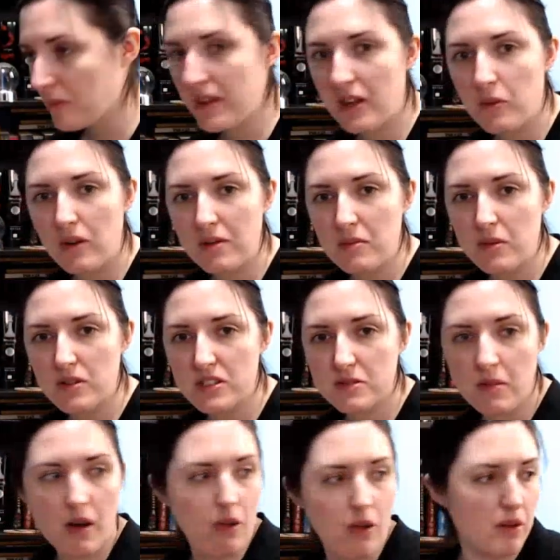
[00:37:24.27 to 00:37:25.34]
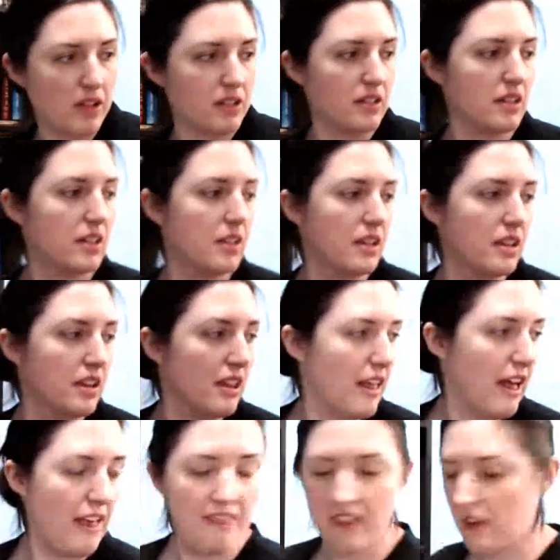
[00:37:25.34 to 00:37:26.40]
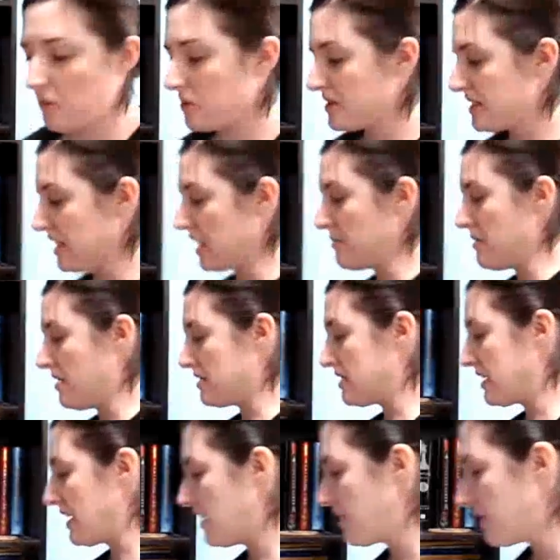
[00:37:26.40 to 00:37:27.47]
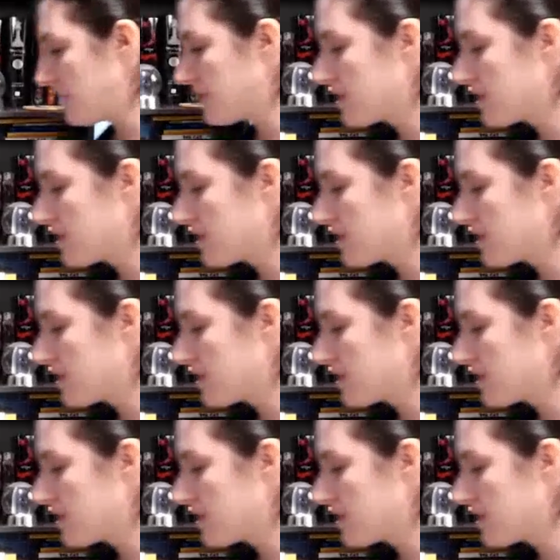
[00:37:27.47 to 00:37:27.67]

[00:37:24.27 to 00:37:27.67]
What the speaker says: make one more small one, and then we'll stick them all together.